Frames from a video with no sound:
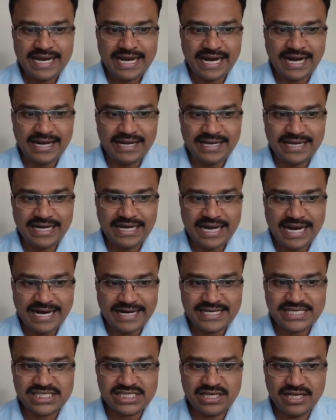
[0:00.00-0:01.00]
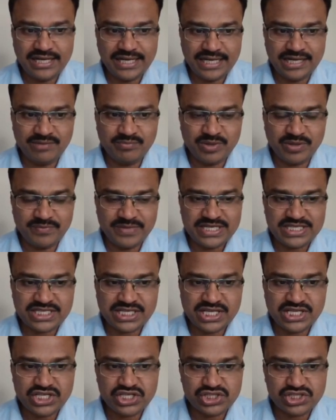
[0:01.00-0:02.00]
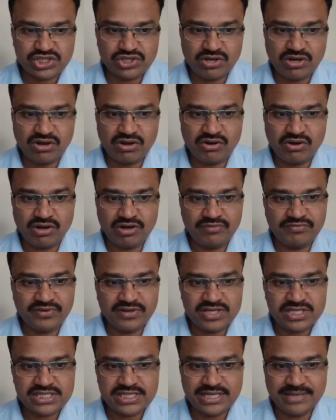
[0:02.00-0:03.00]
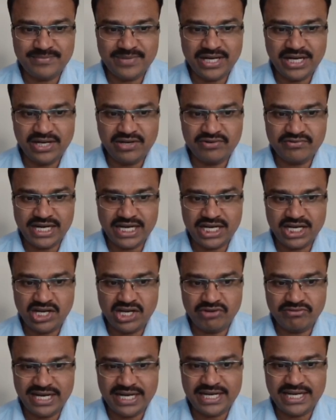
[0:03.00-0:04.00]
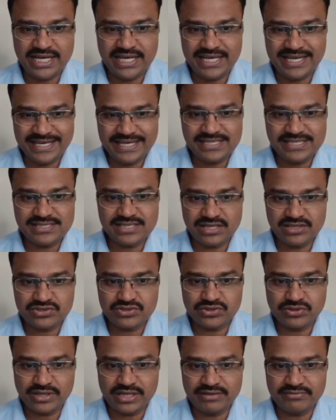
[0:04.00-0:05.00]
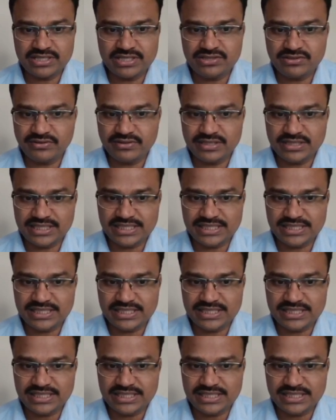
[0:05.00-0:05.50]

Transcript: and in additional information, stock on 1st April 2020 is also given.